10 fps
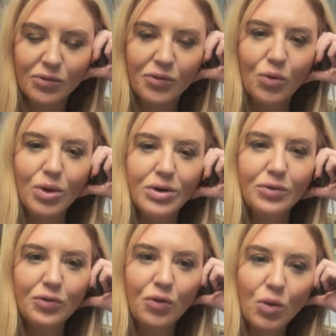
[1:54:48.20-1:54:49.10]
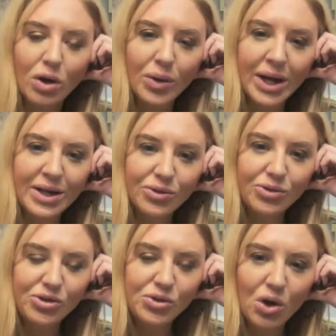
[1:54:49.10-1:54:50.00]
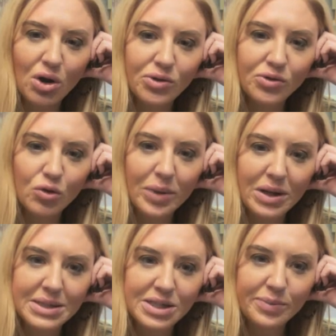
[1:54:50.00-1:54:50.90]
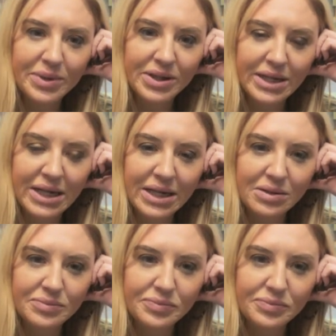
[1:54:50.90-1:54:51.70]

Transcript: Four and four. Okay, those two cards are about stability.